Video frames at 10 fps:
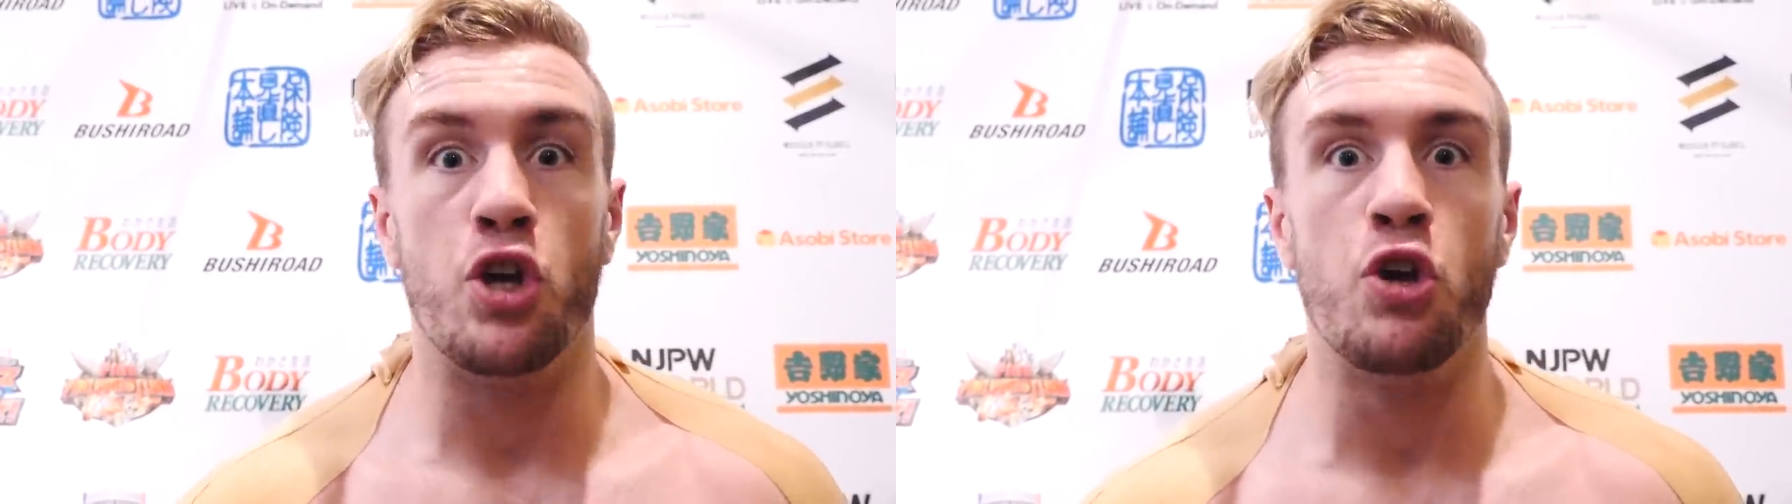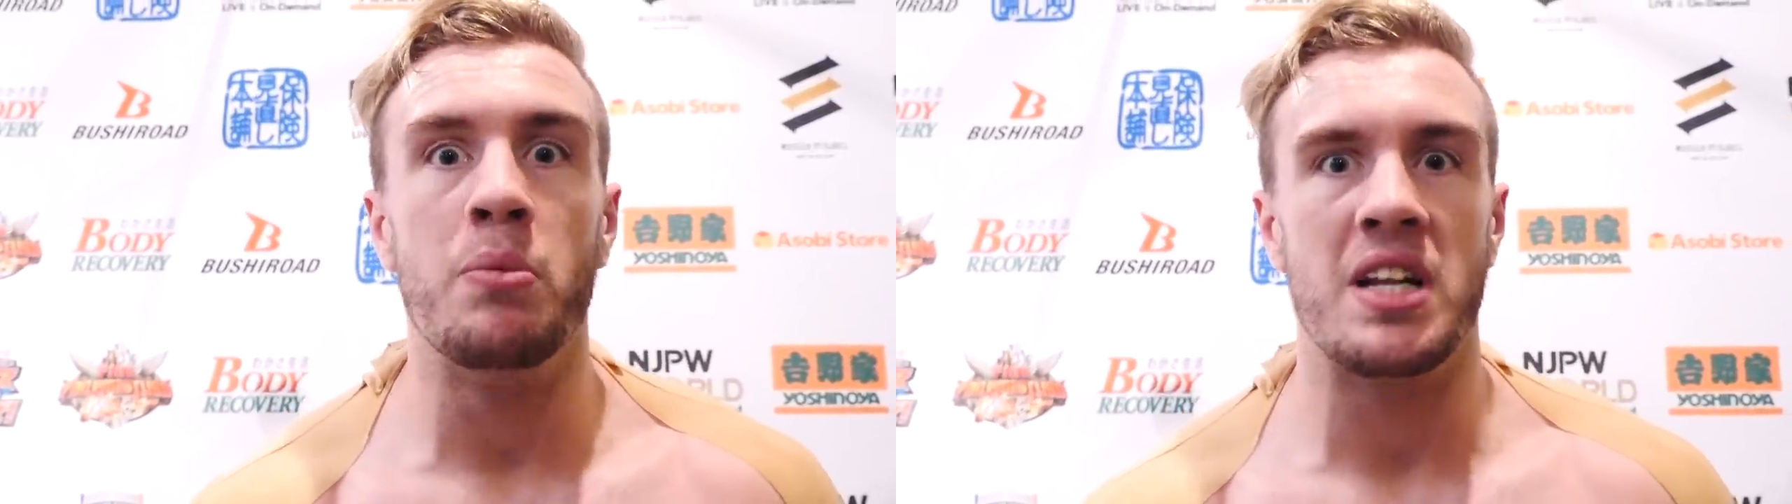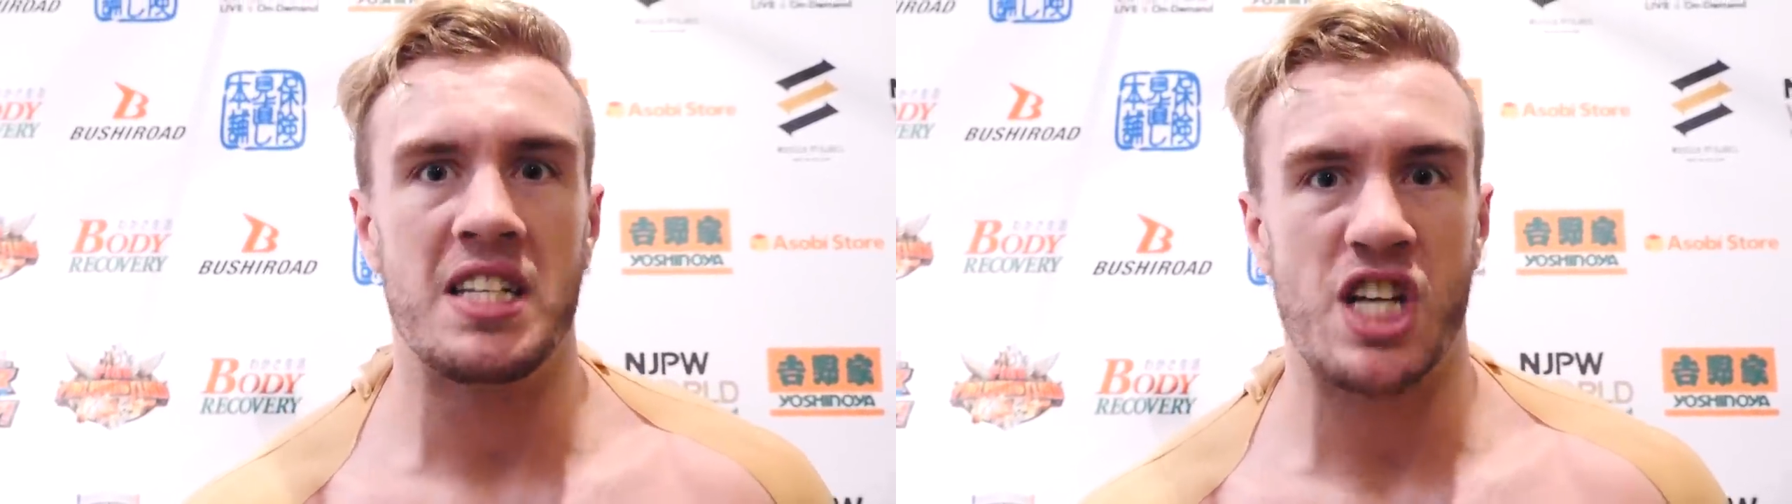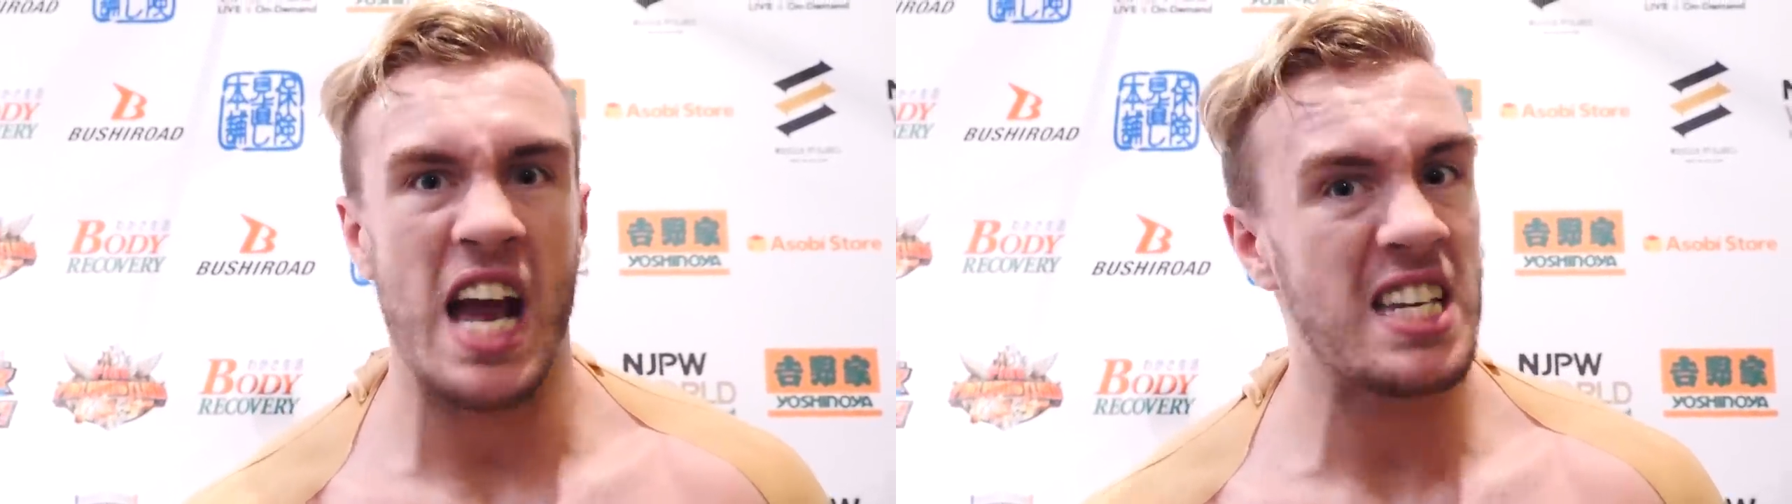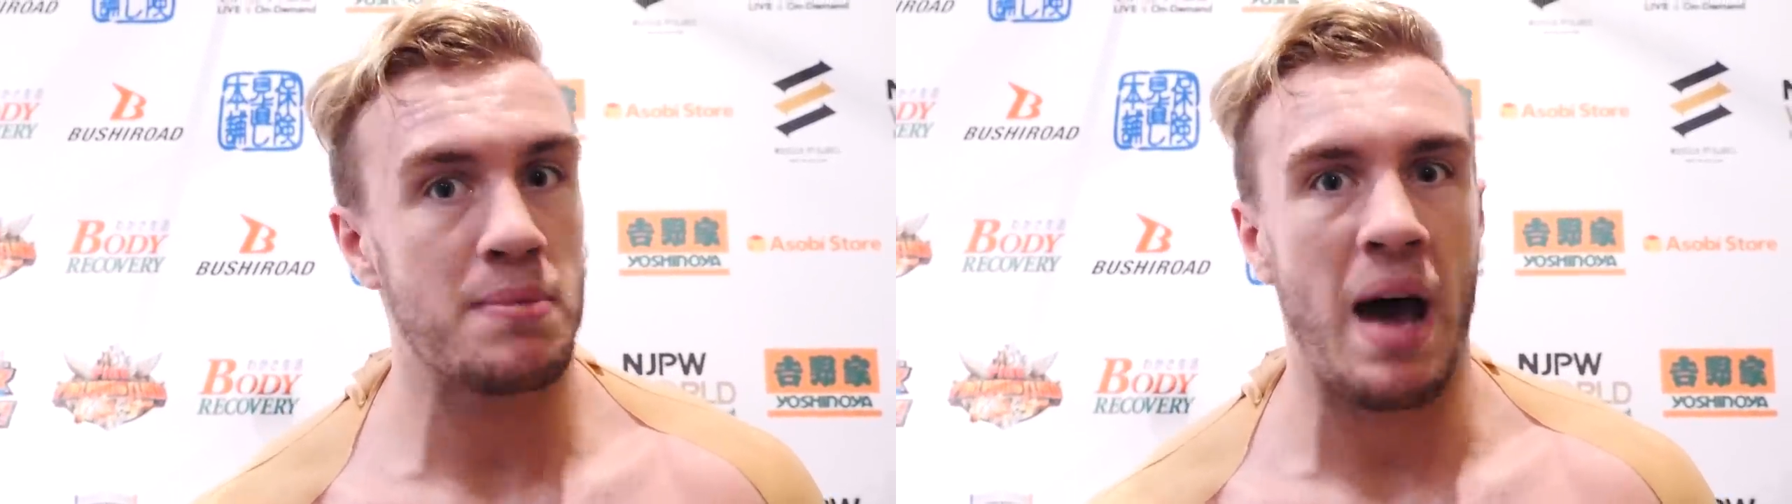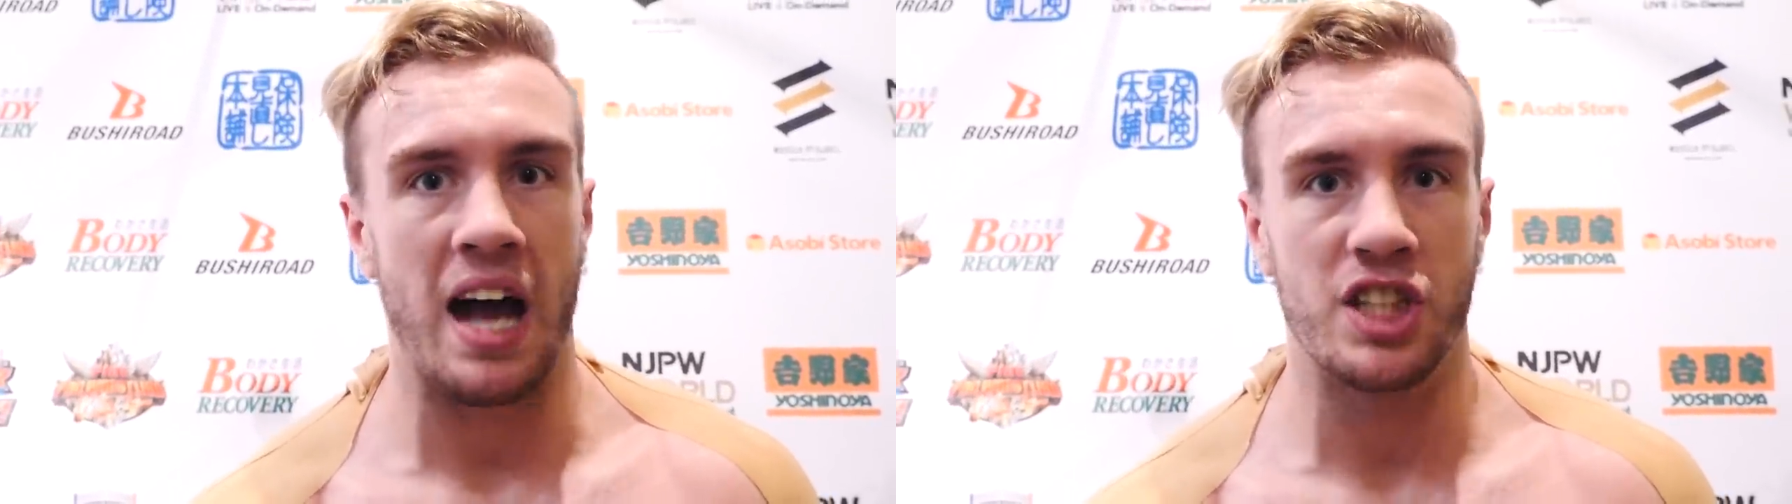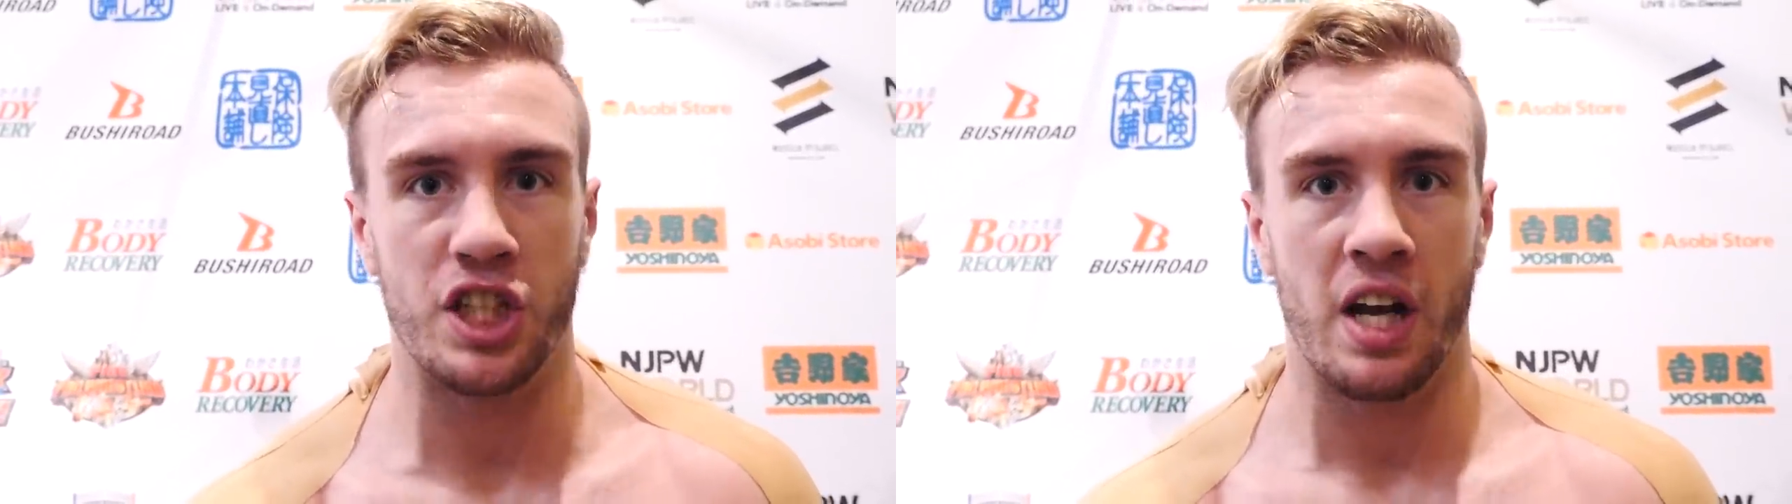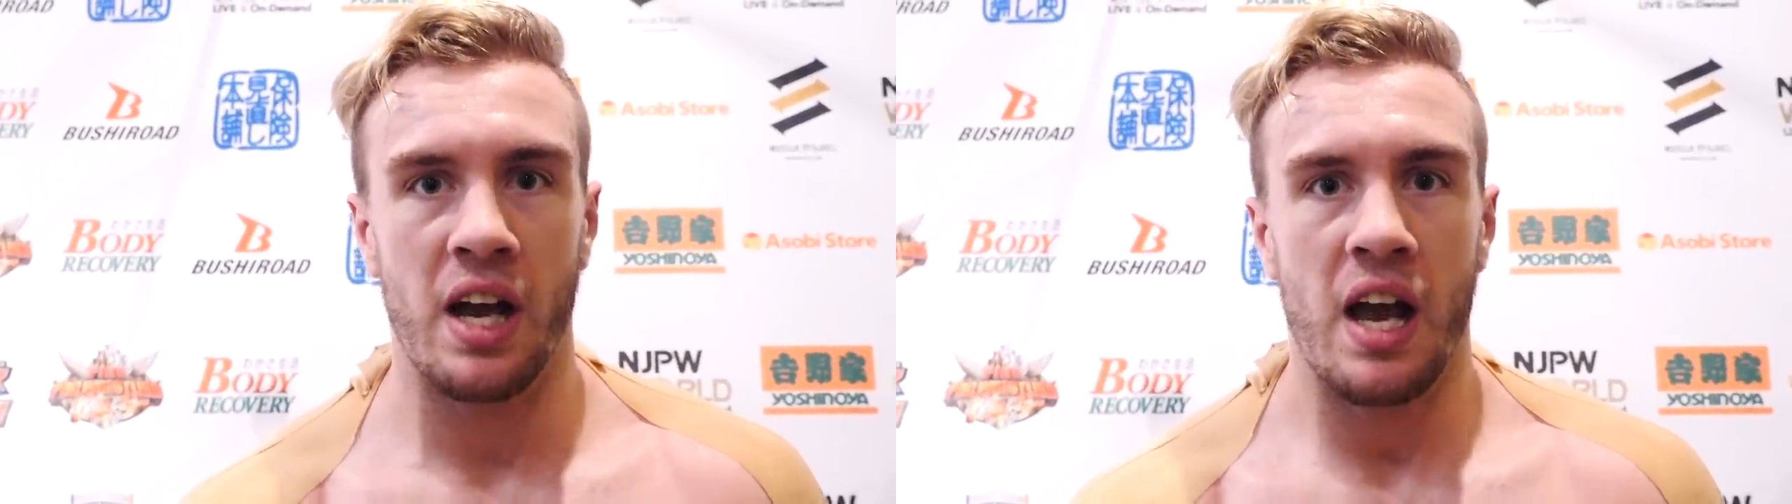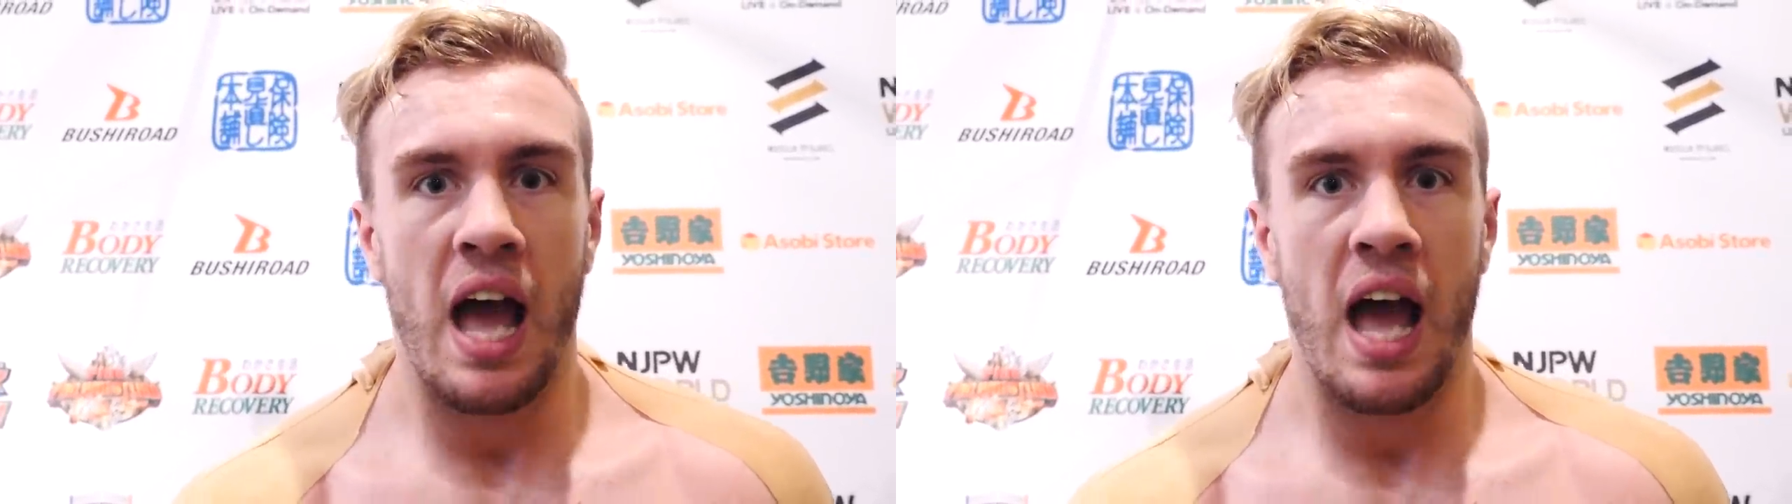human chess match.